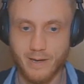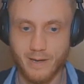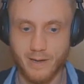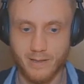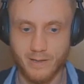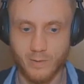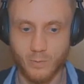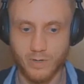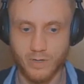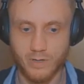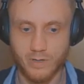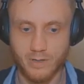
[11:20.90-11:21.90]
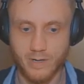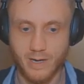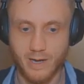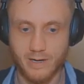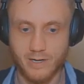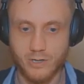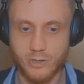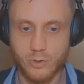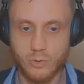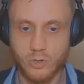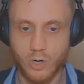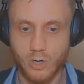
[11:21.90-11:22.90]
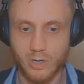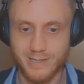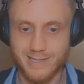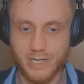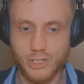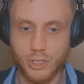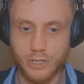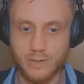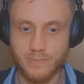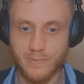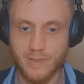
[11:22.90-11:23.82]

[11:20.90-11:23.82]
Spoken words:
And then we're going to add a new call extension.